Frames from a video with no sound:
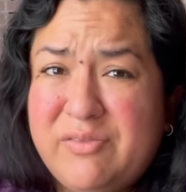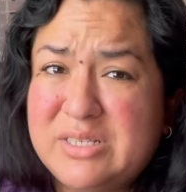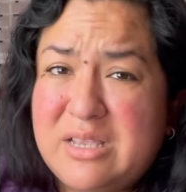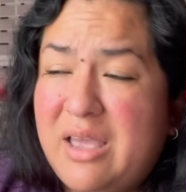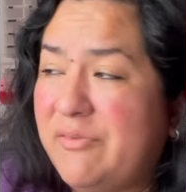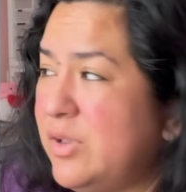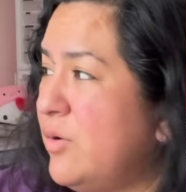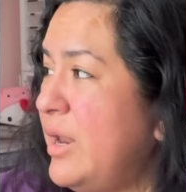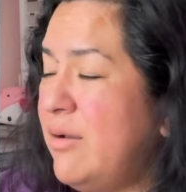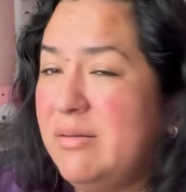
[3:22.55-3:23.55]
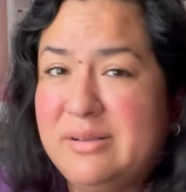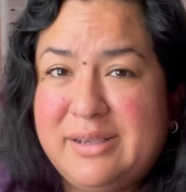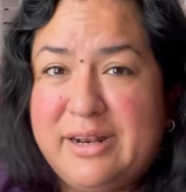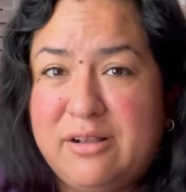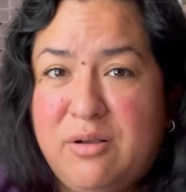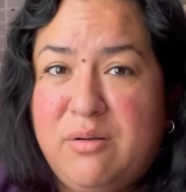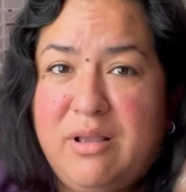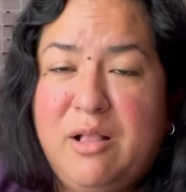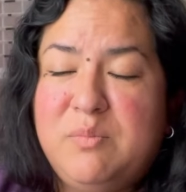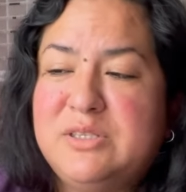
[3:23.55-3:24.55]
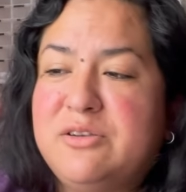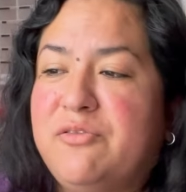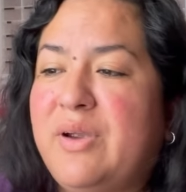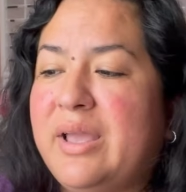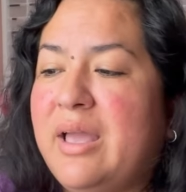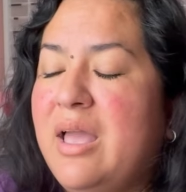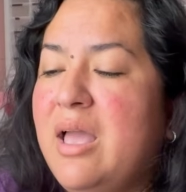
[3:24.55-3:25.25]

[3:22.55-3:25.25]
because I have to go now, I'm gonna go help Mr. Frank.